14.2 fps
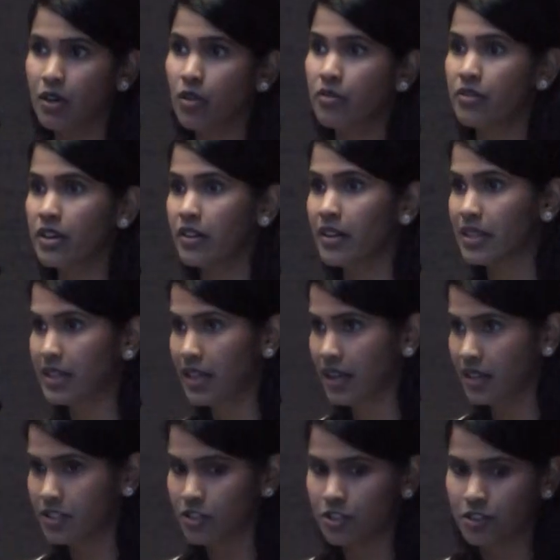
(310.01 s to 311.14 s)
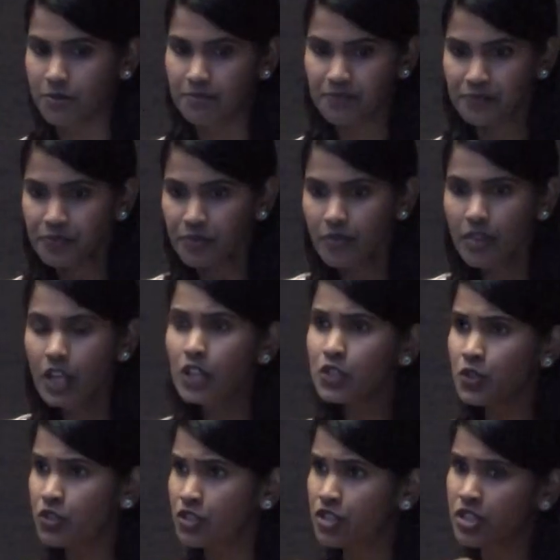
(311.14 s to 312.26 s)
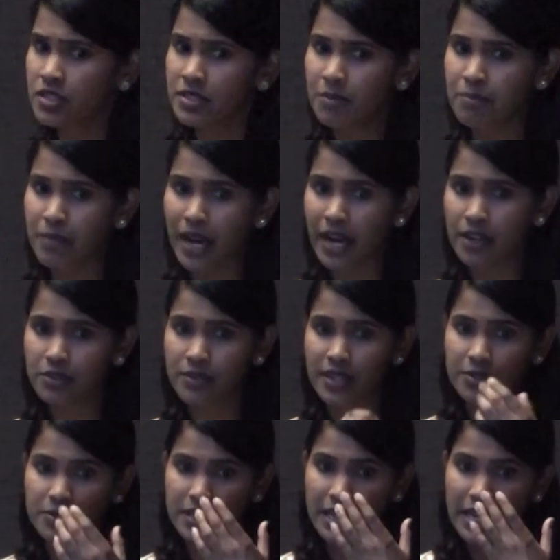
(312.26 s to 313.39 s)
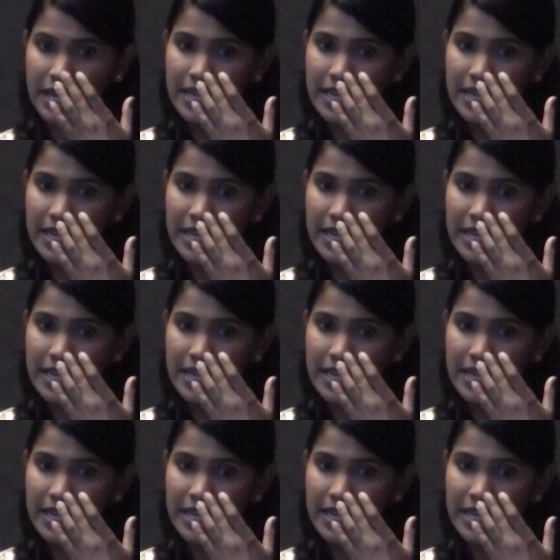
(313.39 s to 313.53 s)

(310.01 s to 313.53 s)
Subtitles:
ovarian cancer. So just some background.